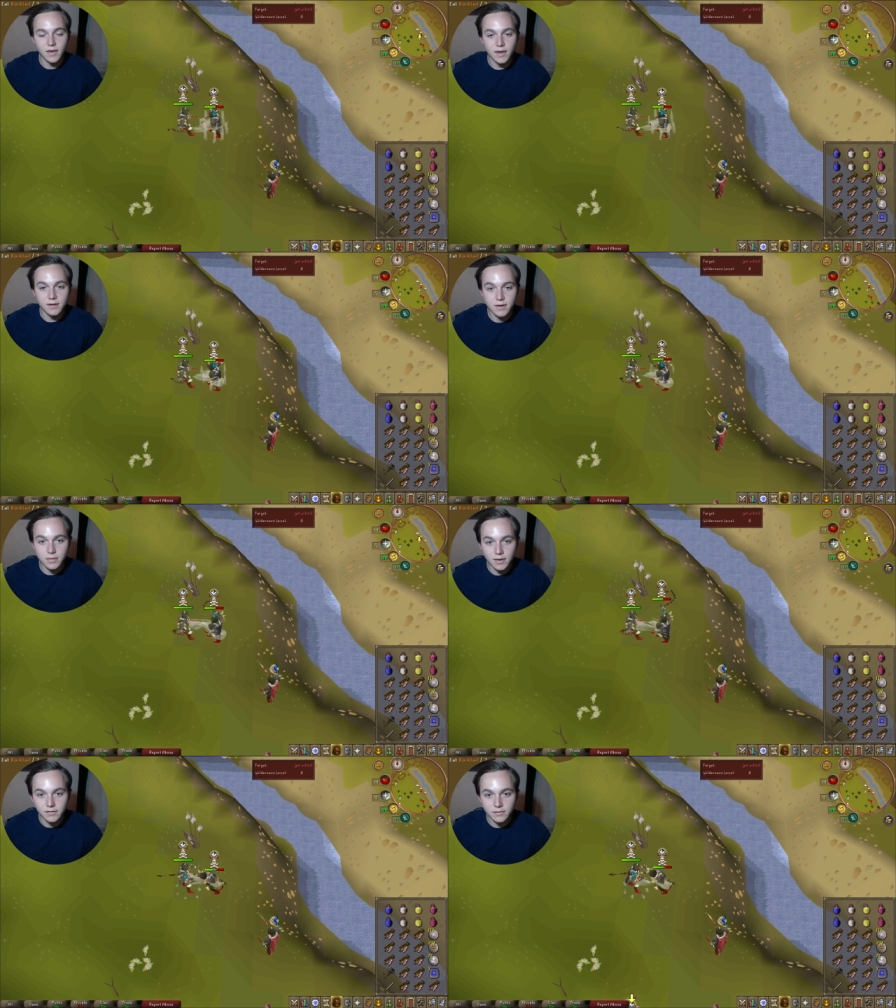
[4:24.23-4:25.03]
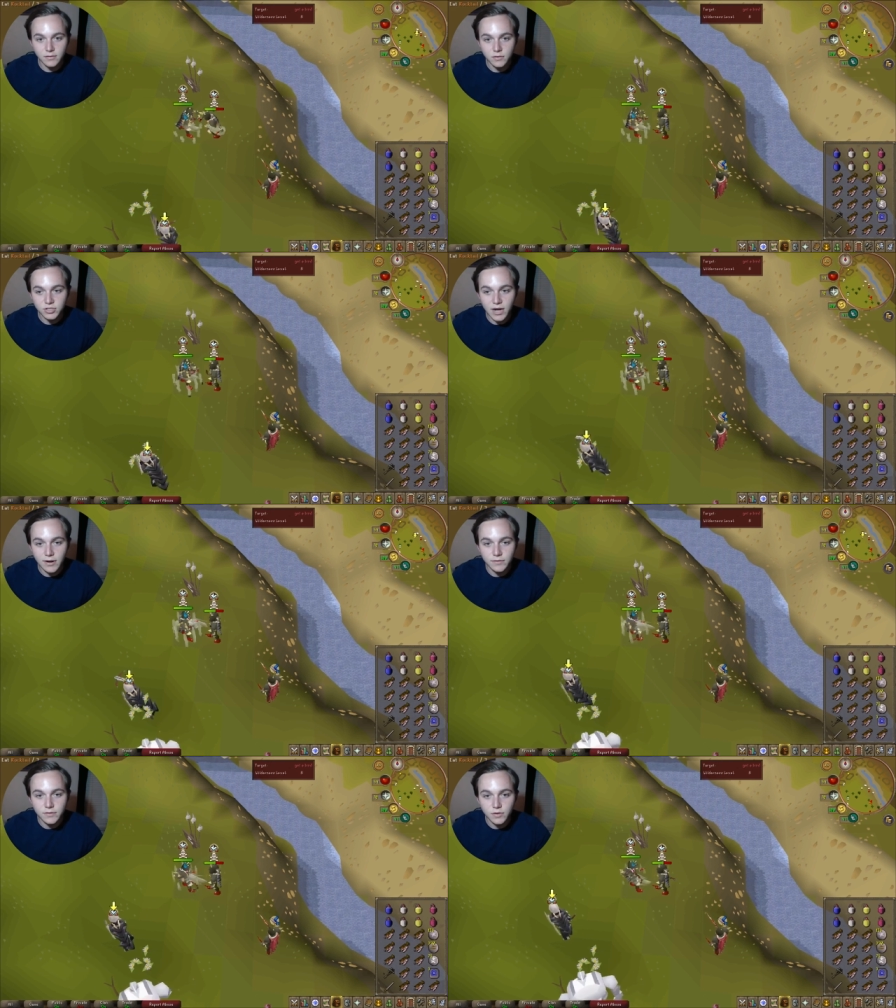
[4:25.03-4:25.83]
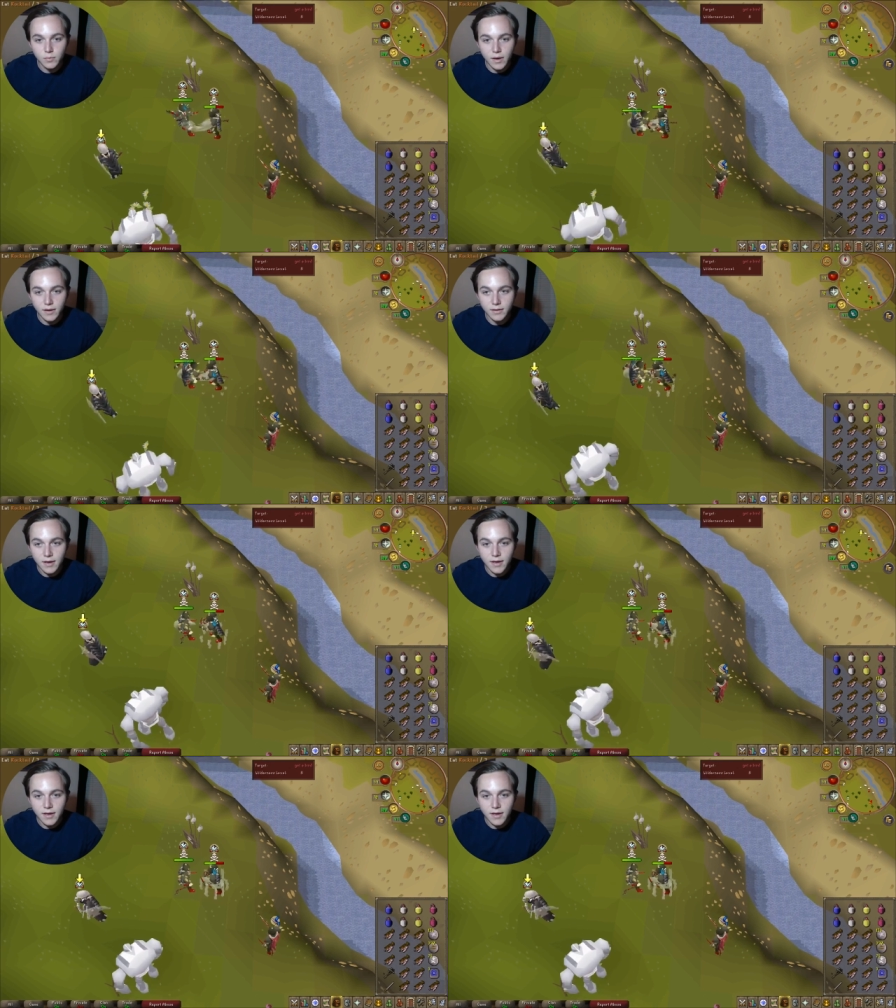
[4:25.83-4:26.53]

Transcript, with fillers: And uh, thanks. So shout out to you, man.